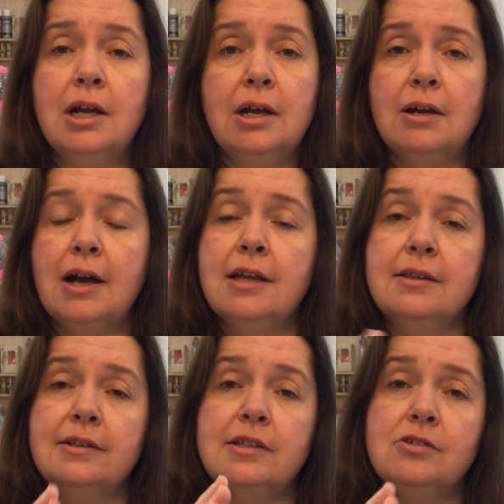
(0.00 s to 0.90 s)
Uh, I
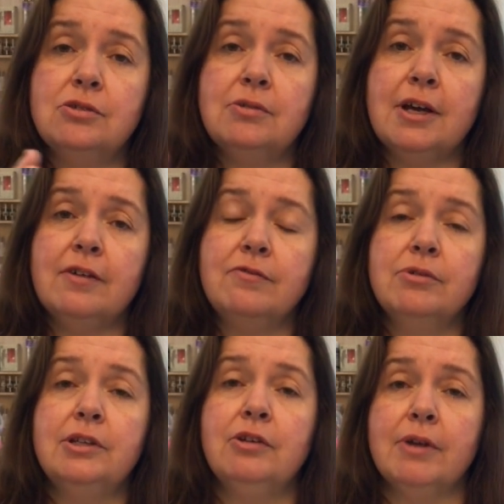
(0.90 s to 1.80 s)
think they do have
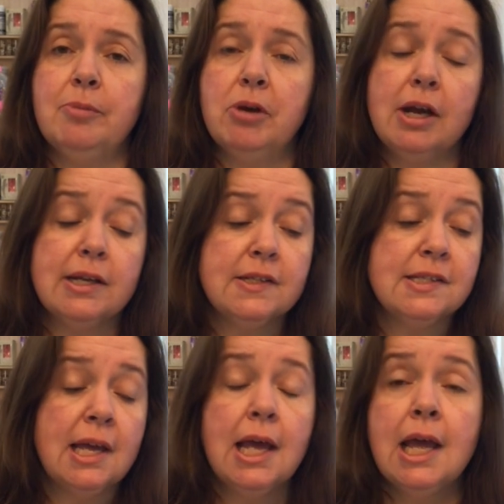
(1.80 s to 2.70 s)
really great
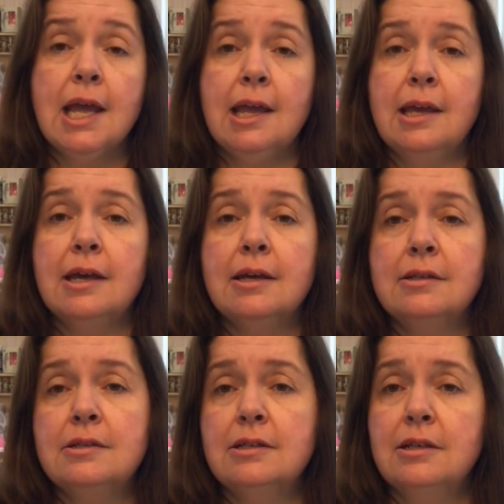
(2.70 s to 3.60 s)
products
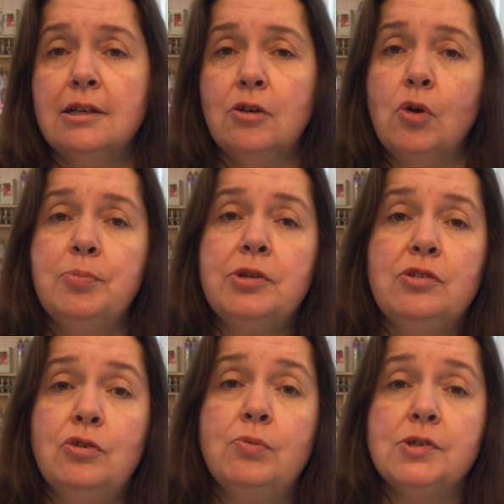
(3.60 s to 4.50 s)
and uh, I hope
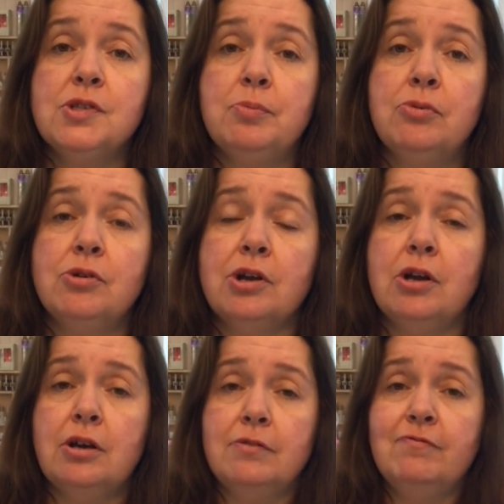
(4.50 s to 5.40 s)
that you will support
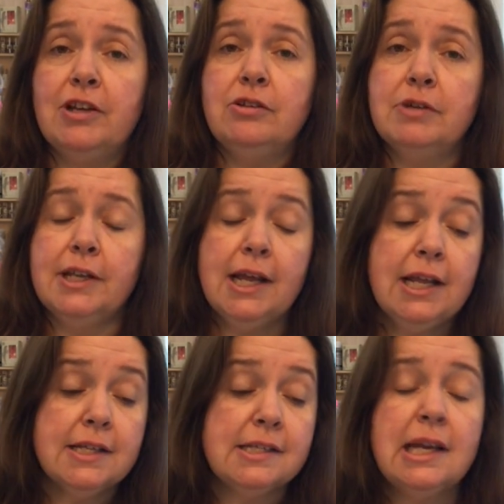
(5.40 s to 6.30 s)
uh, fellow
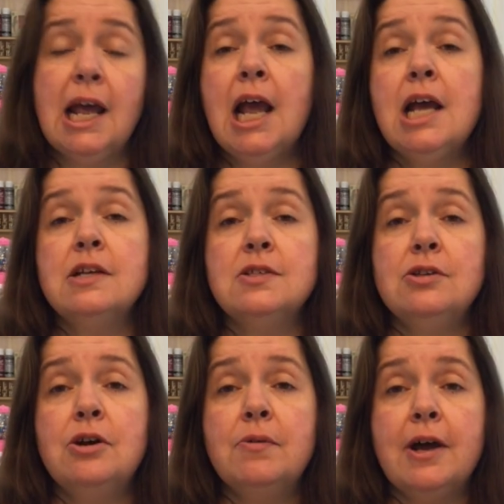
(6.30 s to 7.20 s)
Canadians.
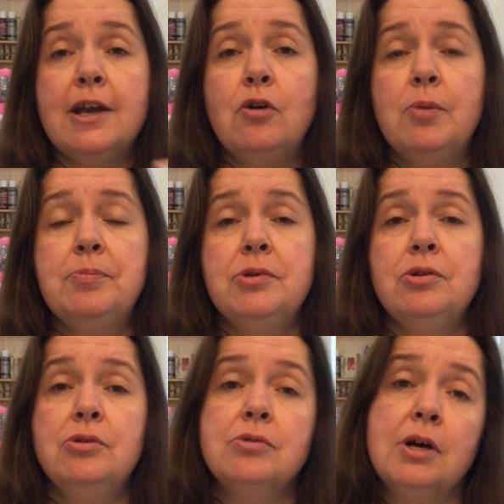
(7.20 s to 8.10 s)
So I hope
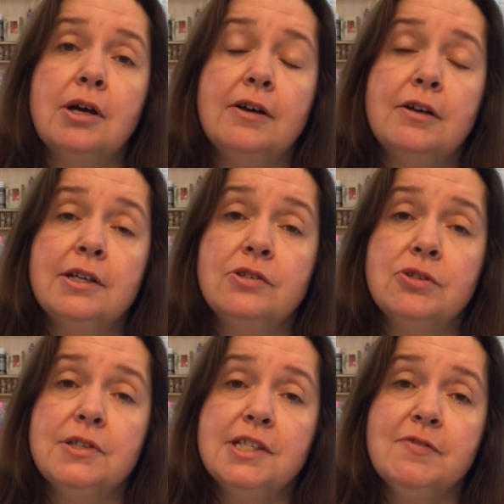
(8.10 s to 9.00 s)
you uh,
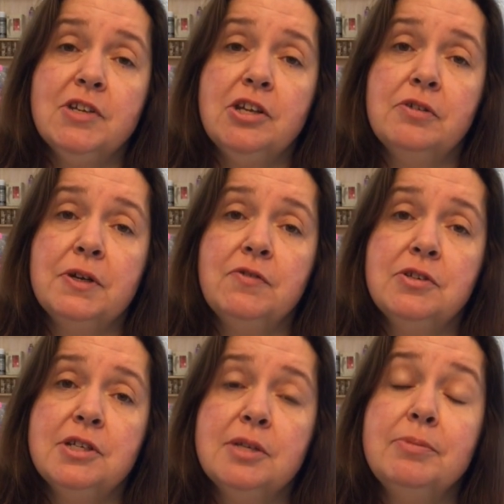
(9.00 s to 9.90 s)
enjoyed this video. If
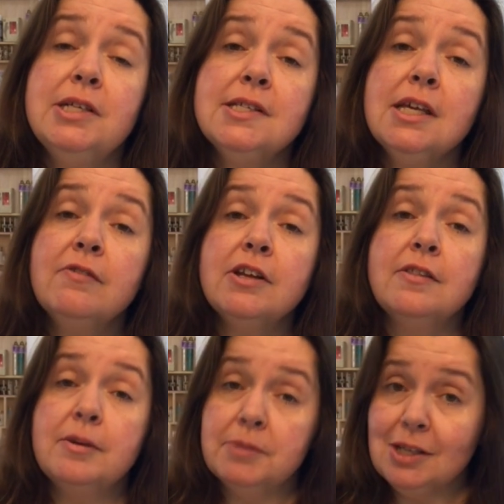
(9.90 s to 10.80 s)
you did, please give it a
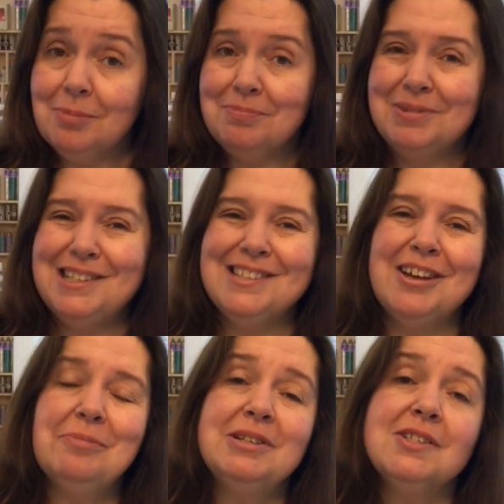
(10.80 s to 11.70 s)
thumbs up. Please
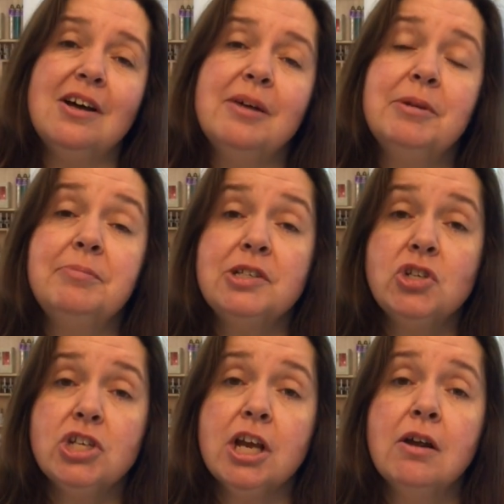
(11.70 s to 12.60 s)
like, please comment,
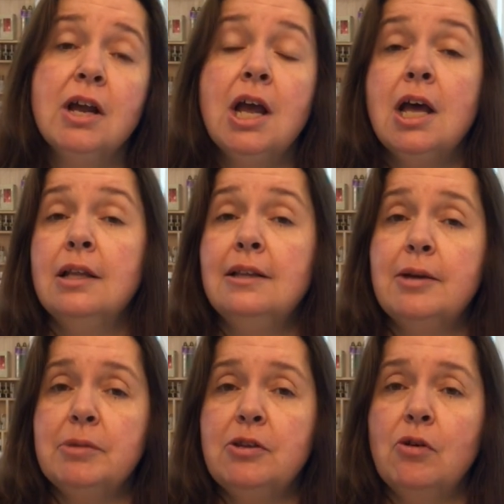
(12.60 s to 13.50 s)
please share.
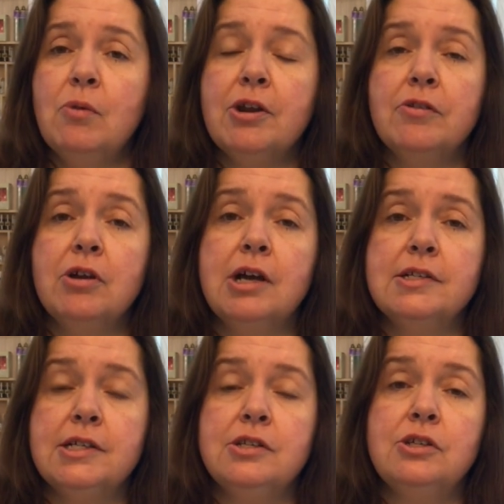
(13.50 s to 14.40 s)
Let me know what other
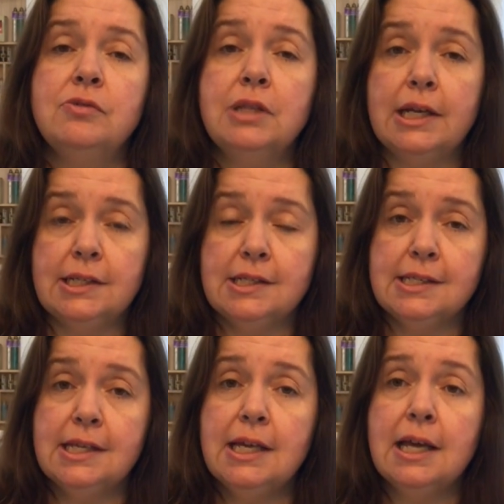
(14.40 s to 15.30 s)
content you'd like to
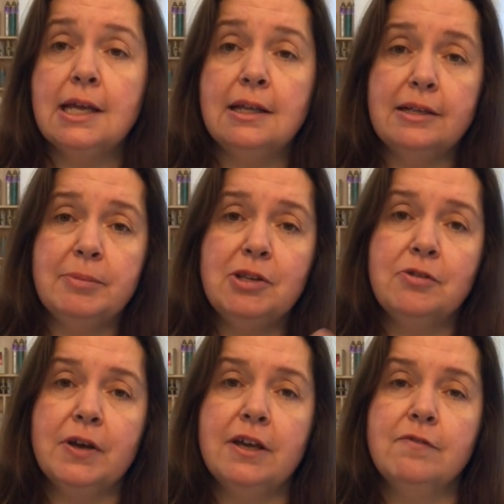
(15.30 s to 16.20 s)
see. Let me
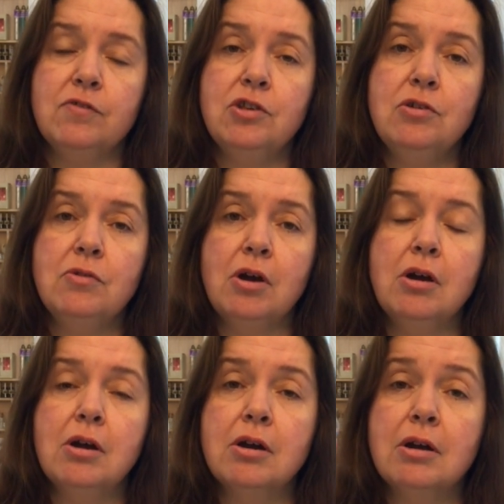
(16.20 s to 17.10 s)
know if you
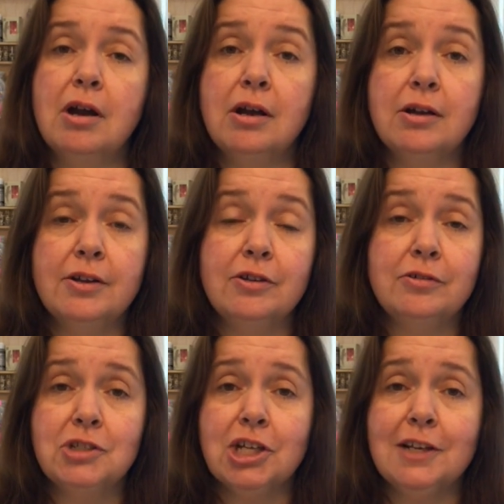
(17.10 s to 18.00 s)
are uh, gonna
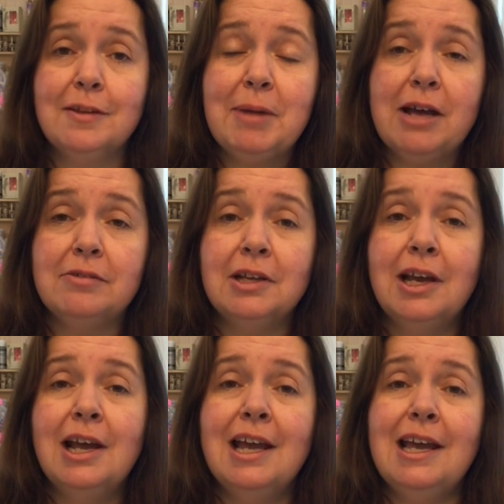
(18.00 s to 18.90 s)
go check them out
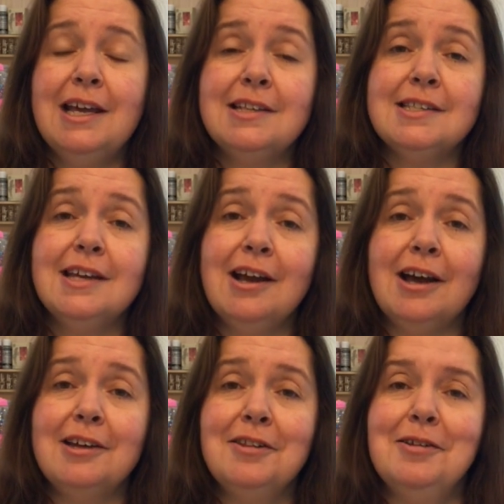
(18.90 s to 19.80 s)
and say
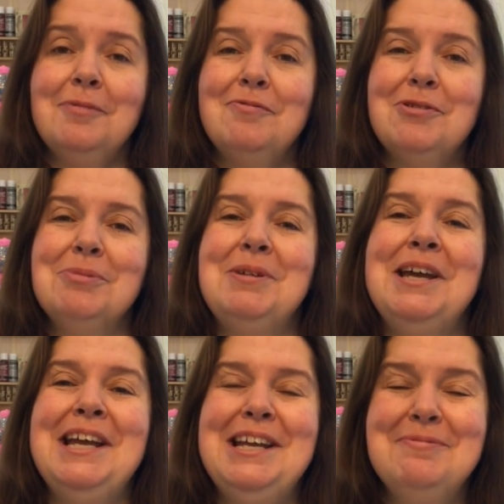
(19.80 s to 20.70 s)
hi to them for
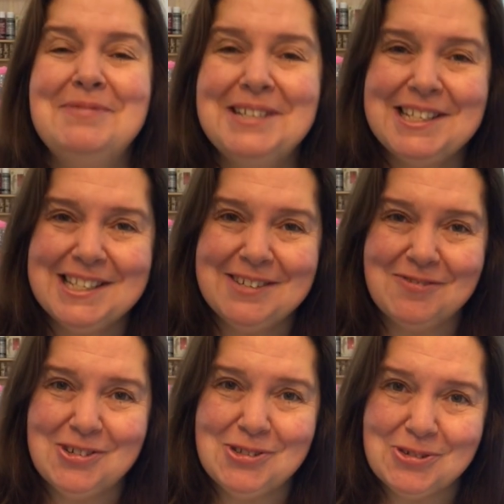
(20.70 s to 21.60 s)
me, please,
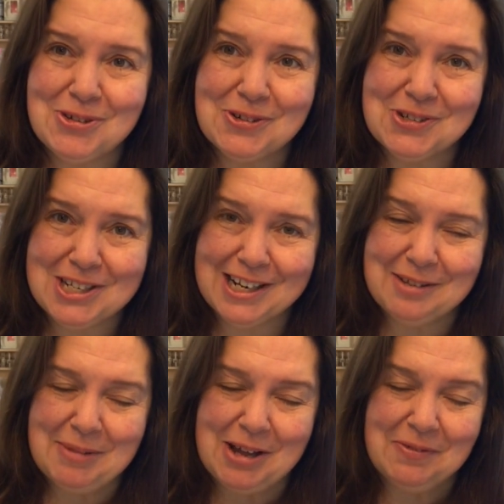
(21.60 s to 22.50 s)
if you do go check
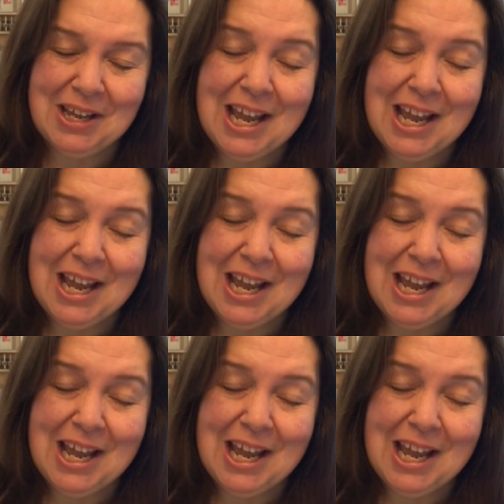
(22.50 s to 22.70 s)
them out.